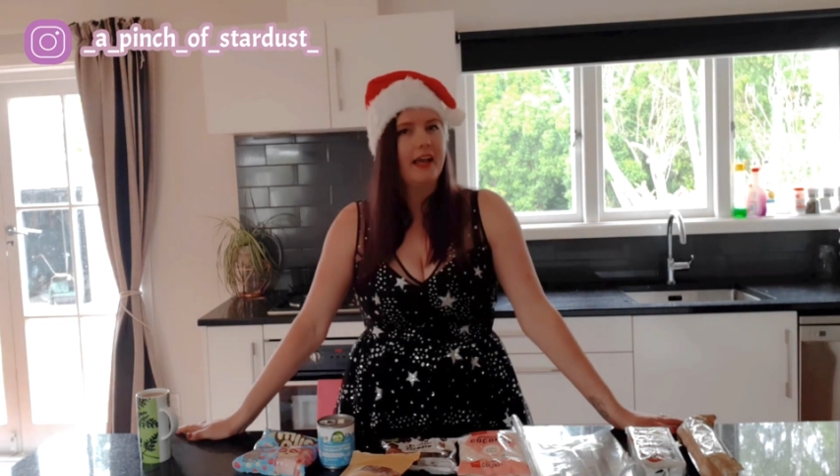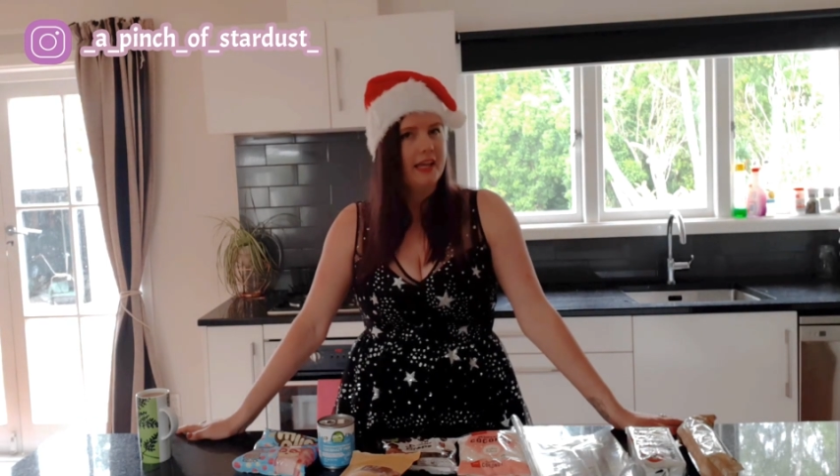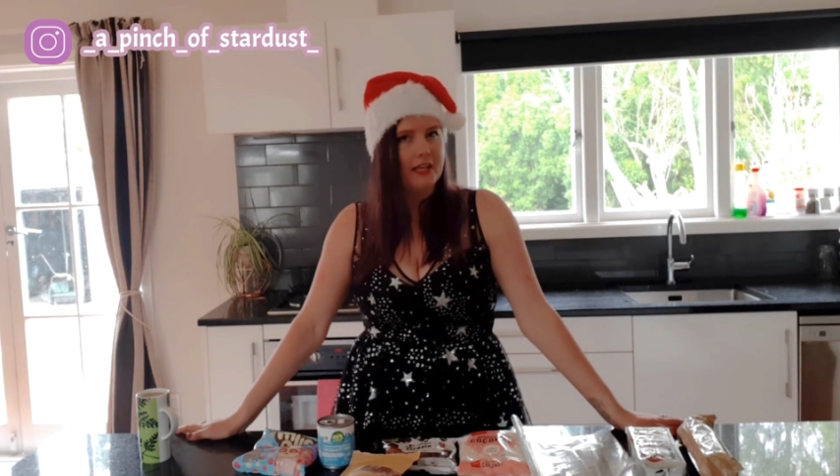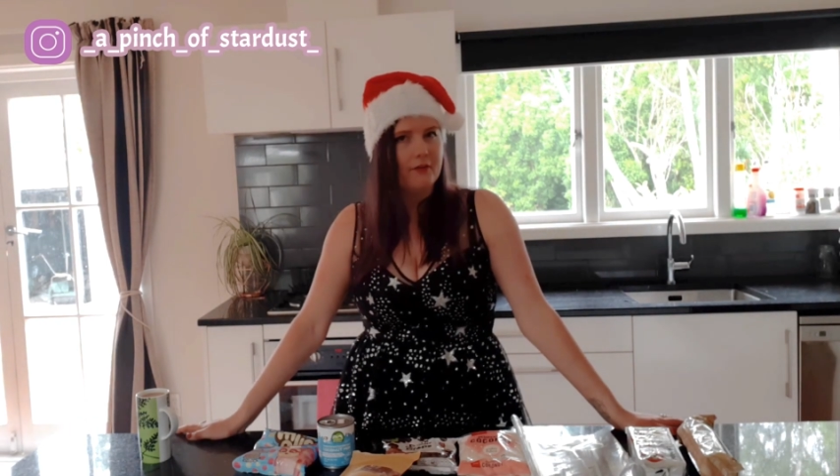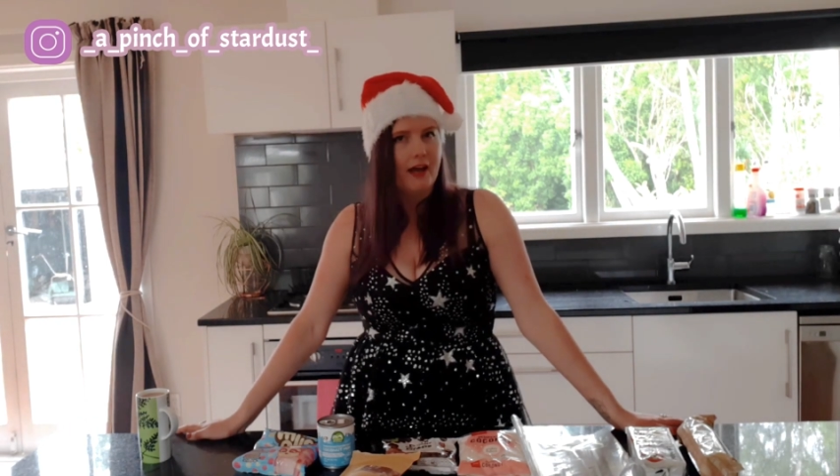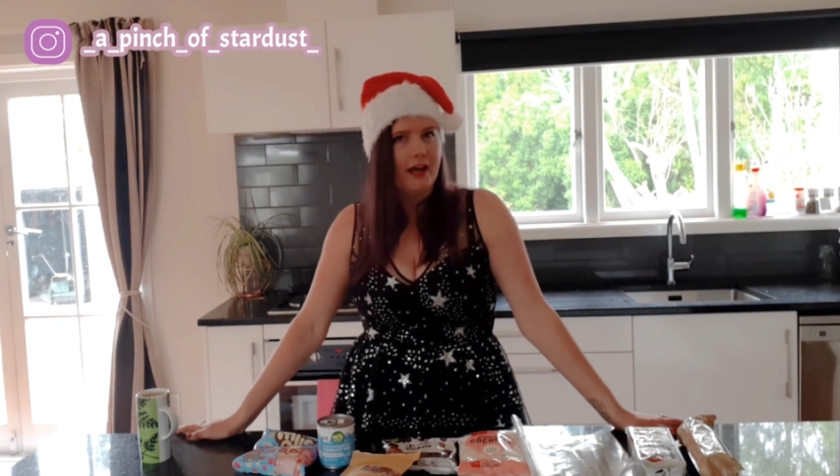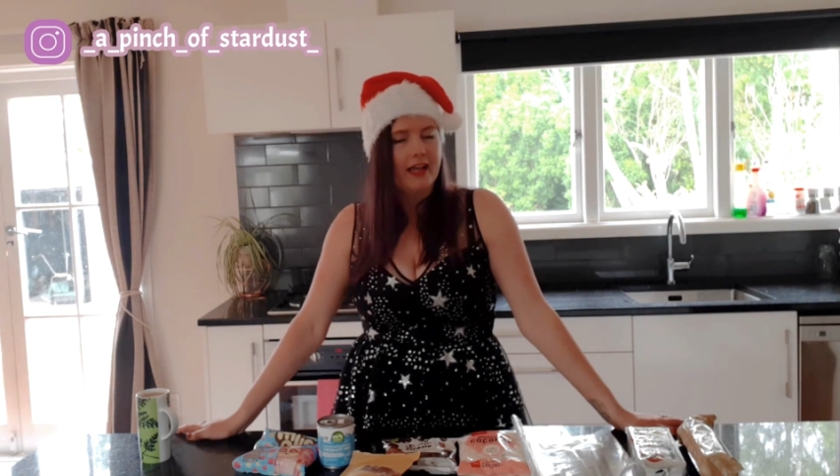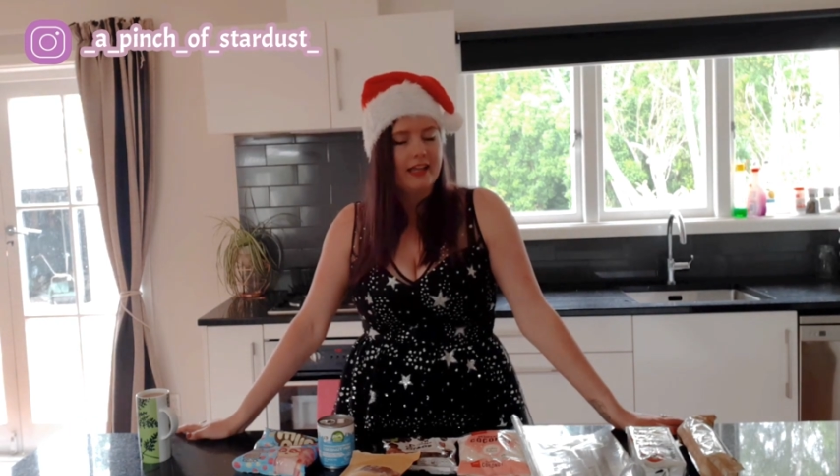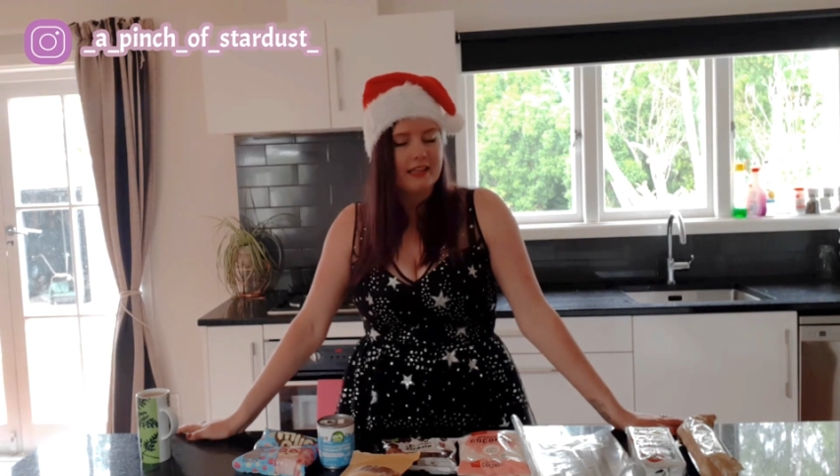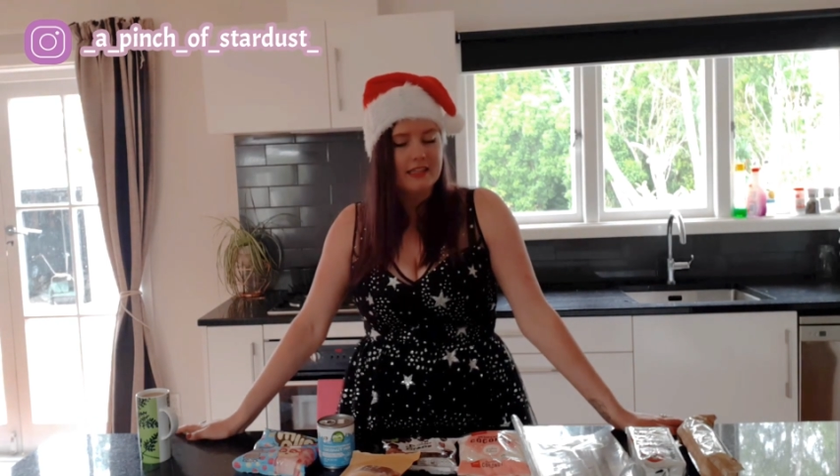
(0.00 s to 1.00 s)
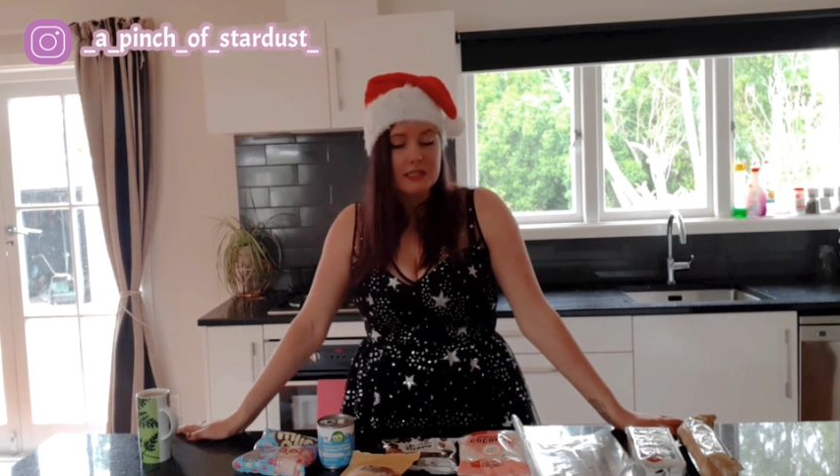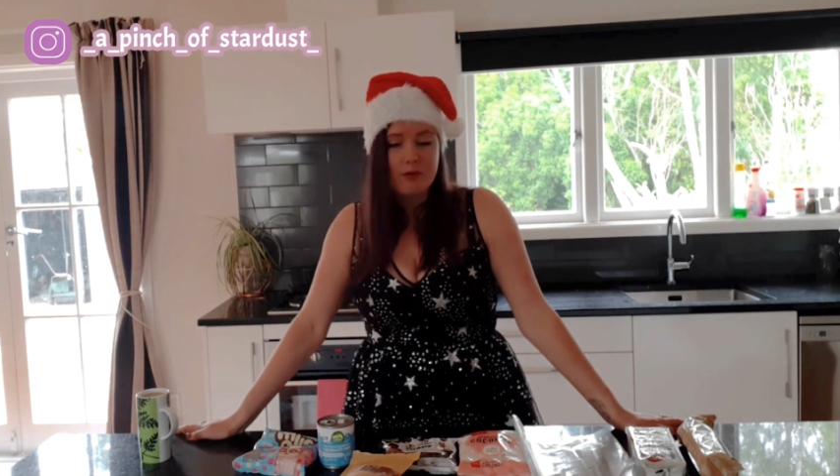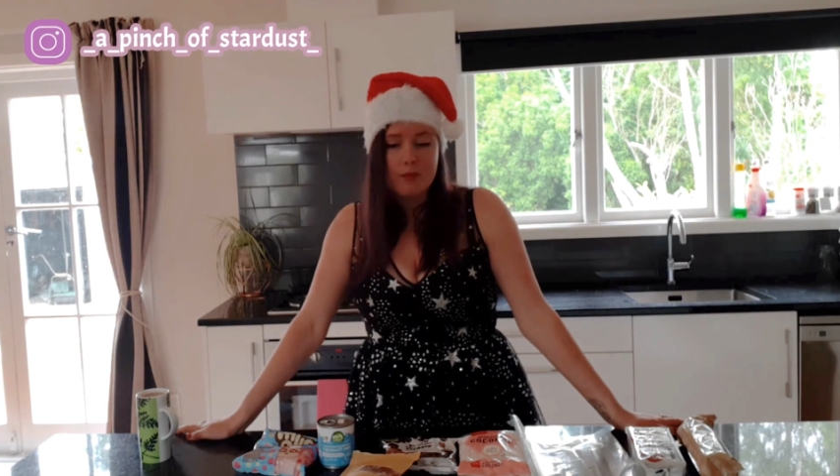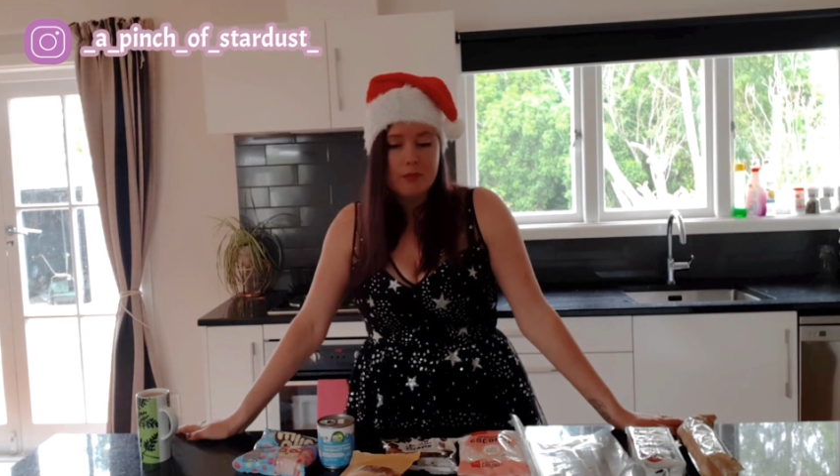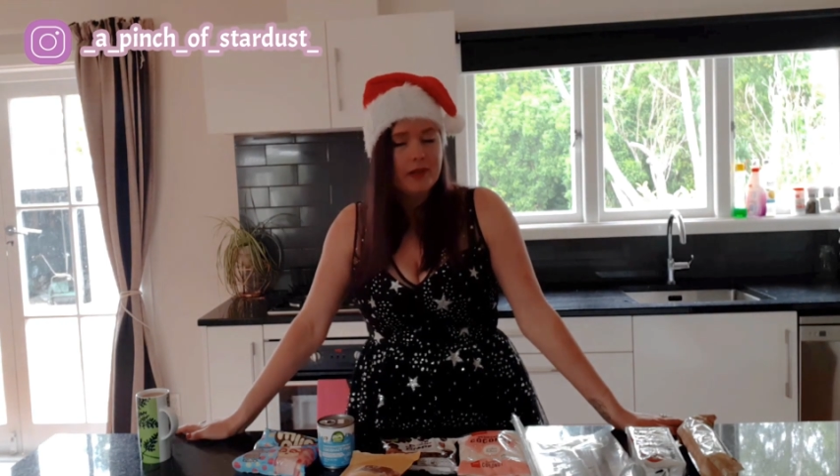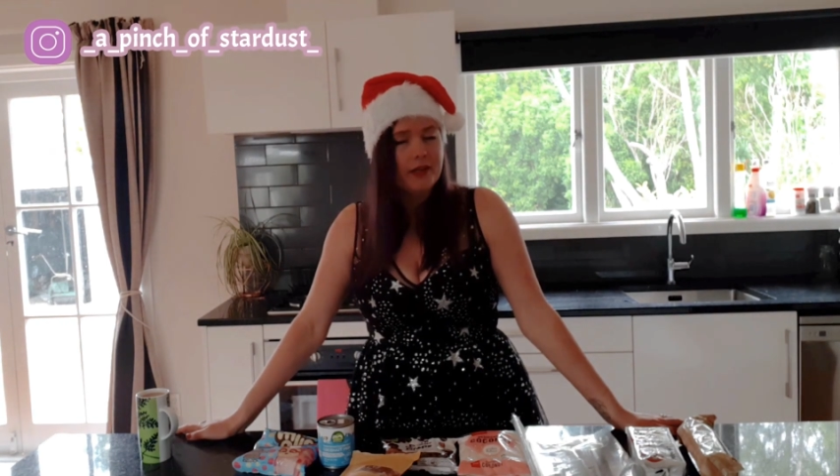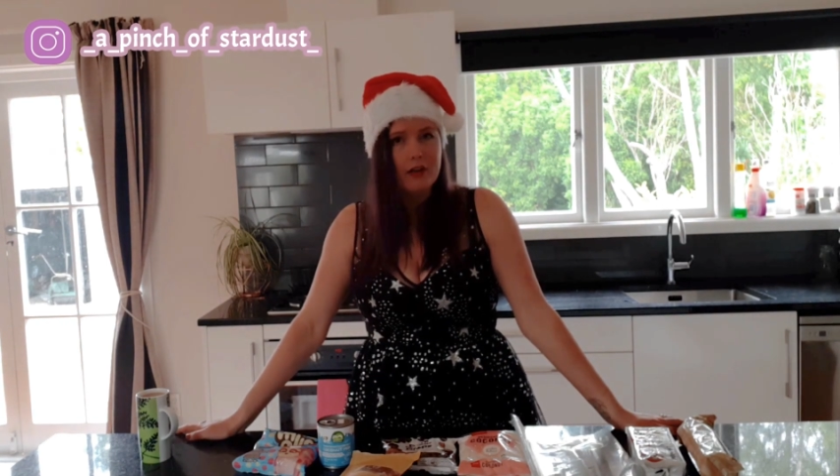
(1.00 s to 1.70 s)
Anyway, this is probably